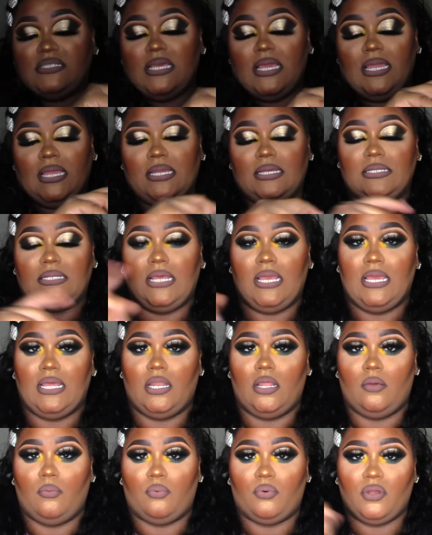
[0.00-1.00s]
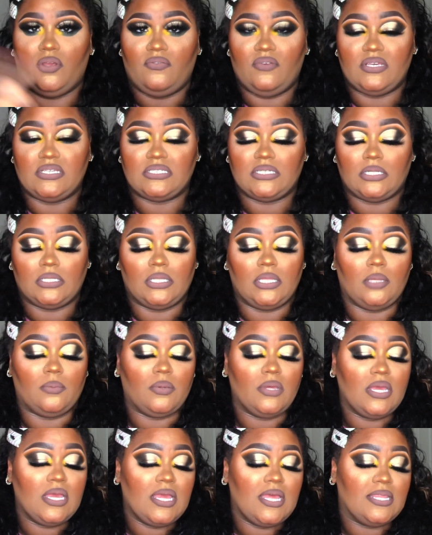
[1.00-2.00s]
saying in a previous clip,
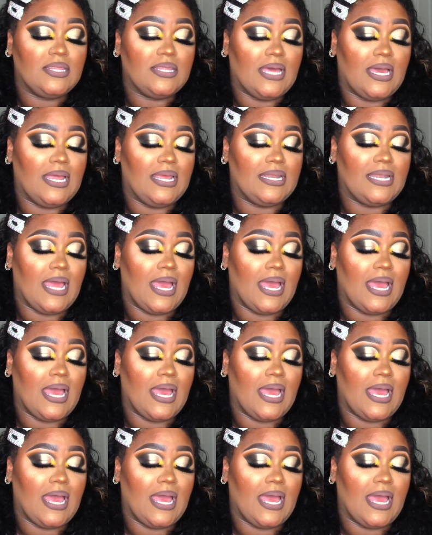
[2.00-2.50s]
that it